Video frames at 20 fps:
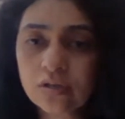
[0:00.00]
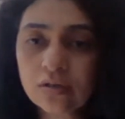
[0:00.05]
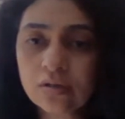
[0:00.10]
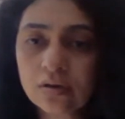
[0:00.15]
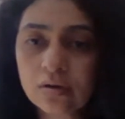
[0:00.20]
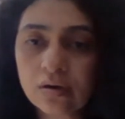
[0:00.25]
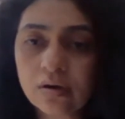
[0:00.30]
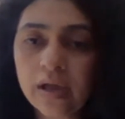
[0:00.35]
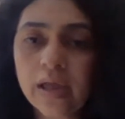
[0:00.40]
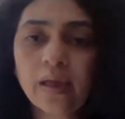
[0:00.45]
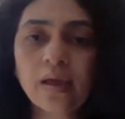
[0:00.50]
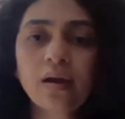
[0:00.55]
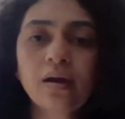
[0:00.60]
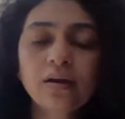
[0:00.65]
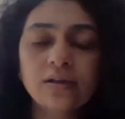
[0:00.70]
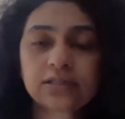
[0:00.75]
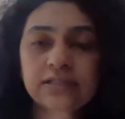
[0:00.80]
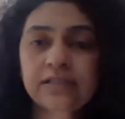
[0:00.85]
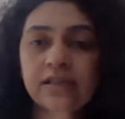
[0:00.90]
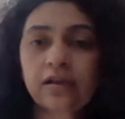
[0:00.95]

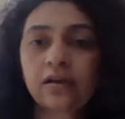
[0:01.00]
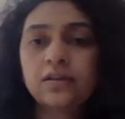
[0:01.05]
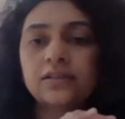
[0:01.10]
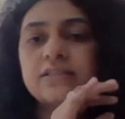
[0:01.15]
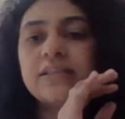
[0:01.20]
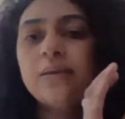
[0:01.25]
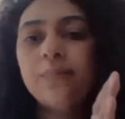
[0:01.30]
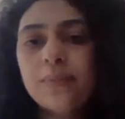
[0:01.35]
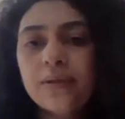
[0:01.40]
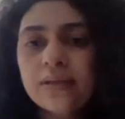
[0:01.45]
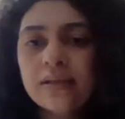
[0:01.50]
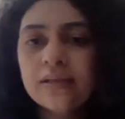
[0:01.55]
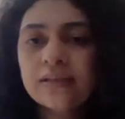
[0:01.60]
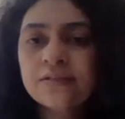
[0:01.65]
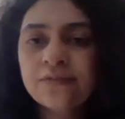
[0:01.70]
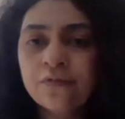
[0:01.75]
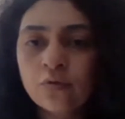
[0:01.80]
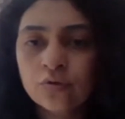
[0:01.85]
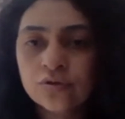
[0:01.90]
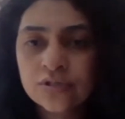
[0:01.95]
the semen
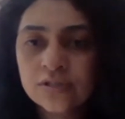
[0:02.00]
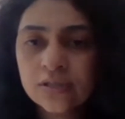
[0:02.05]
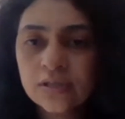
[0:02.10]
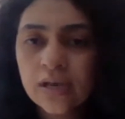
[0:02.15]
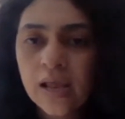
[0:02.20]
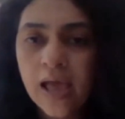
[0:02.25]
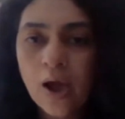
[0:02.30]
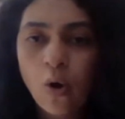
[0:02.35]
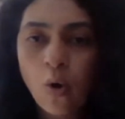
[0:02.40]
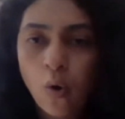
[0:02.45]
is frozen,